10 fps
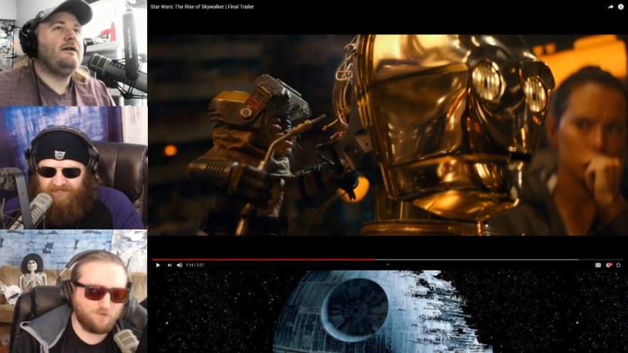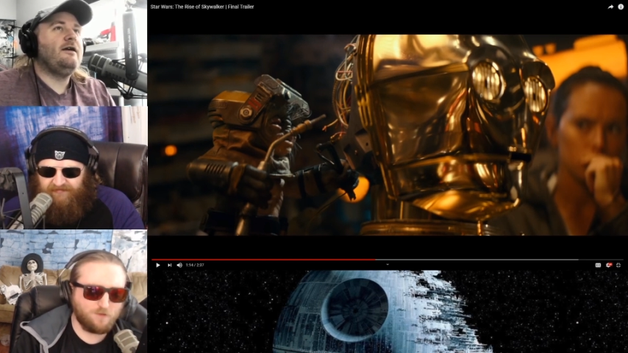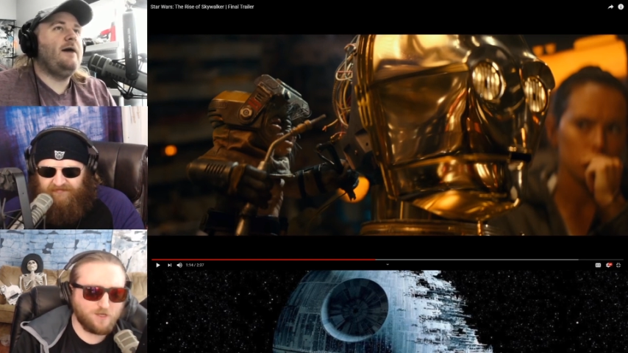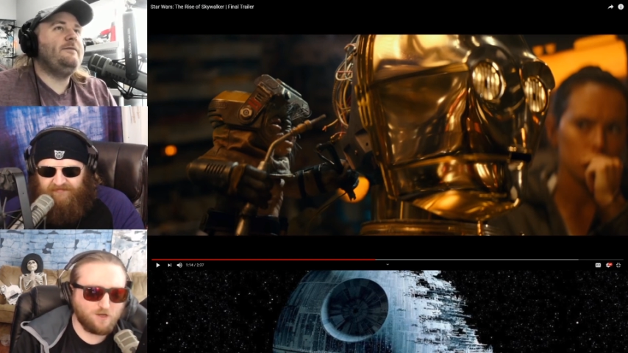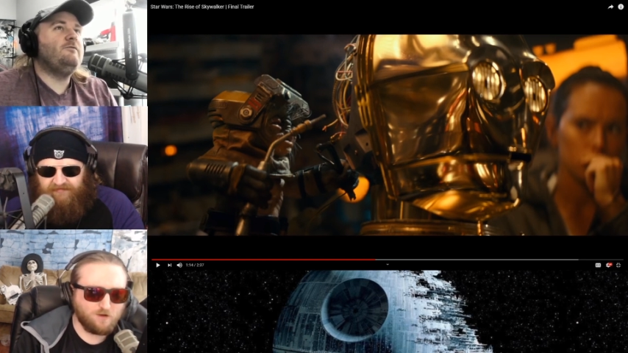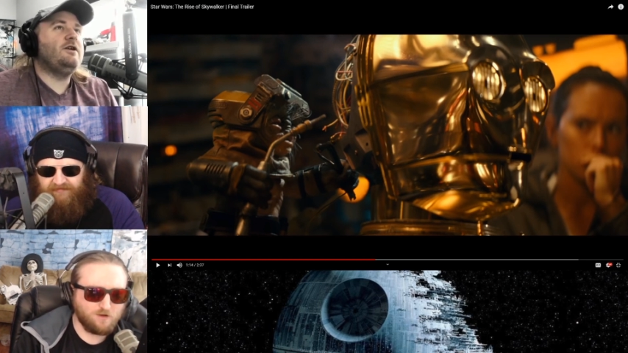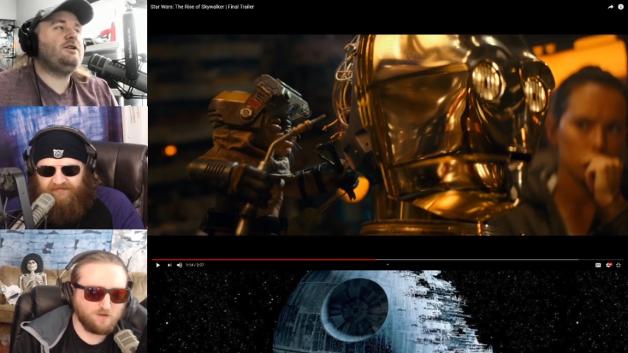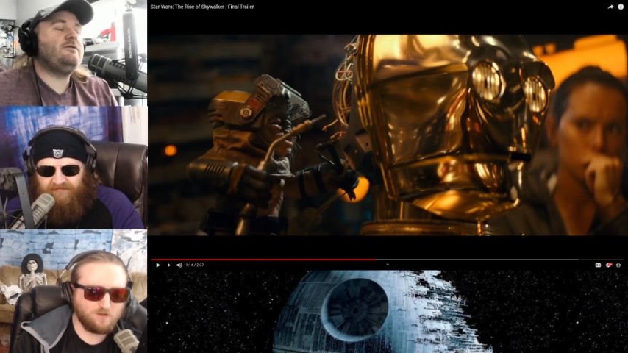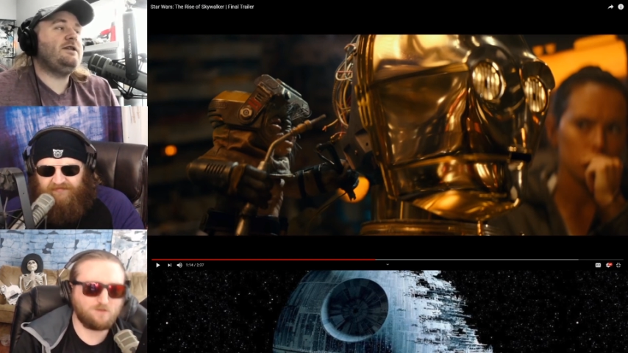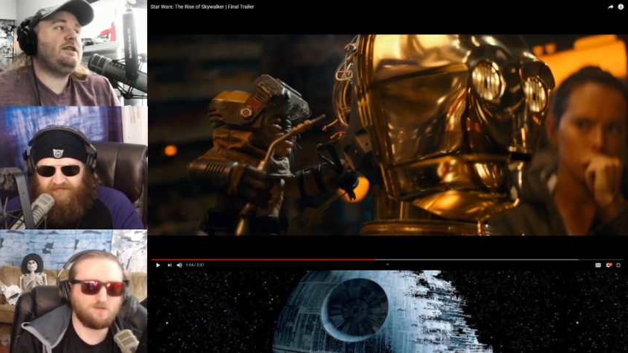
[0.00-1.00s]
Speaker 1: here. I mean, what
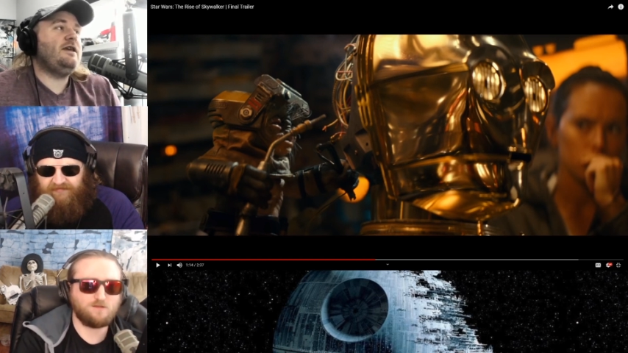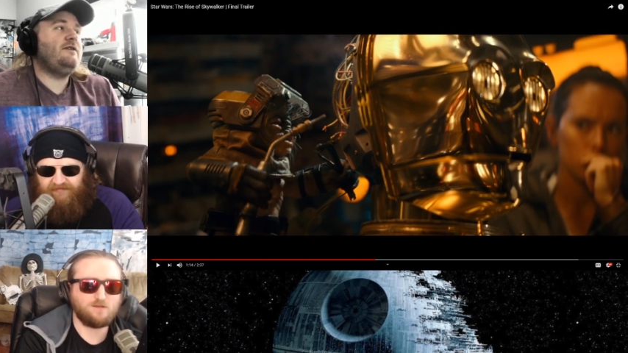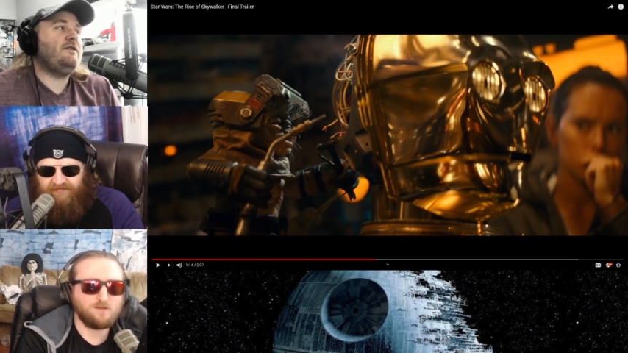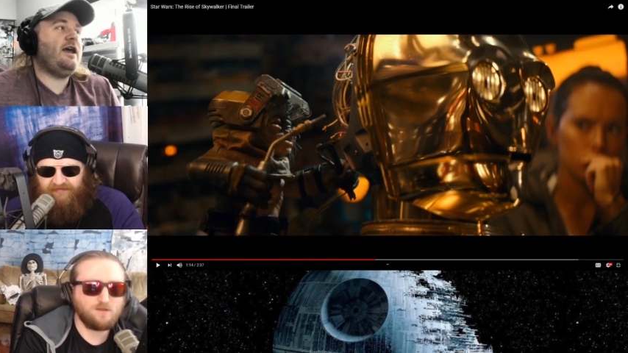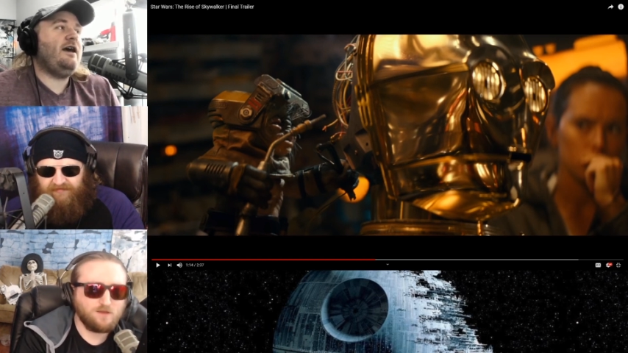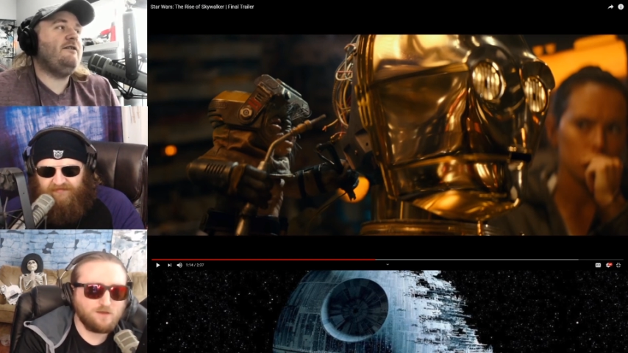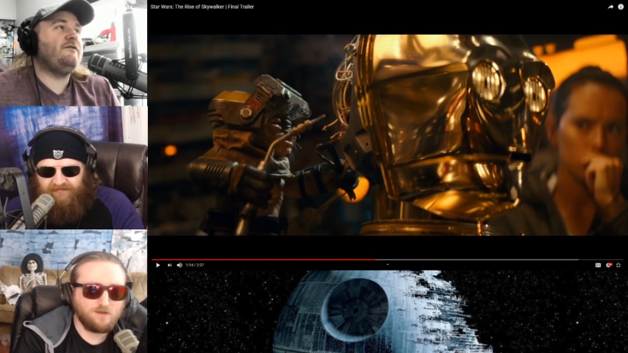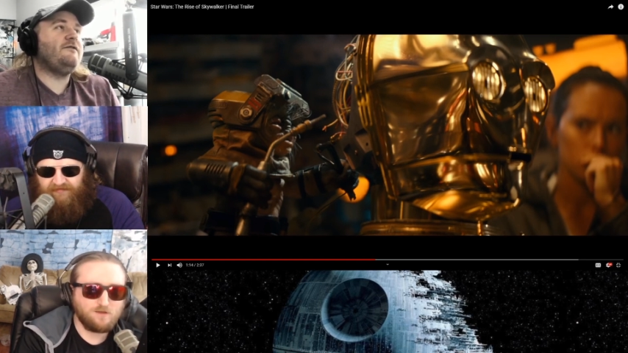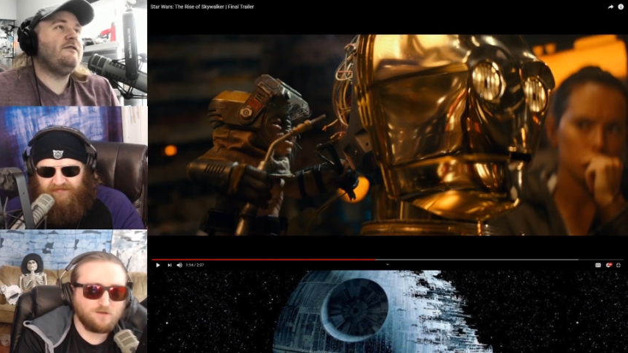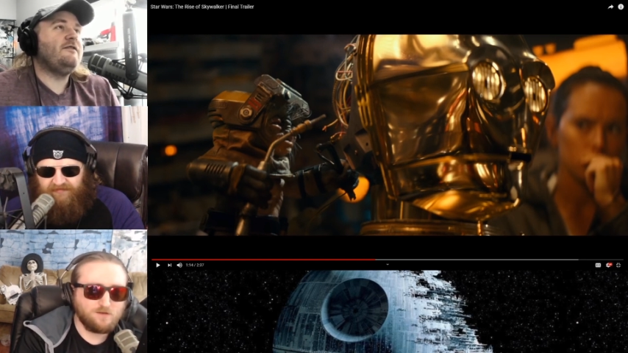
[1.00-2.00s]
choice do they even
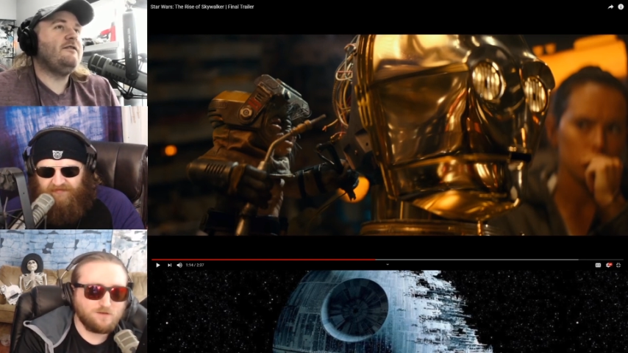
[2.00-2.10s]
have?